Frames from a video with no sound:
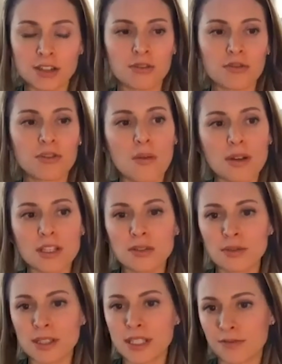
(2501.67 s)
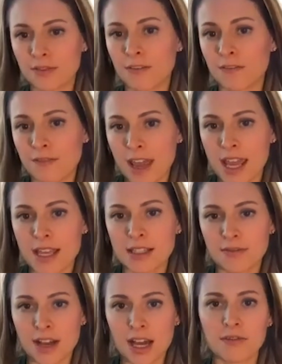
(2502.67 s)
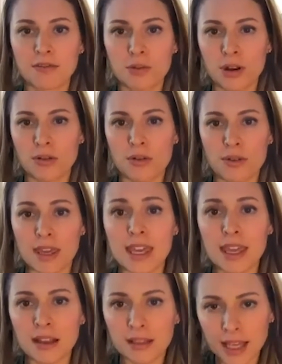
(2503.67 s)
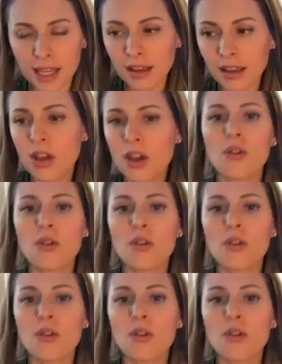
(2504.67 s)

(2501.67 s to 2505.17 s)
So you go into a different phase of kind of quote unquote healing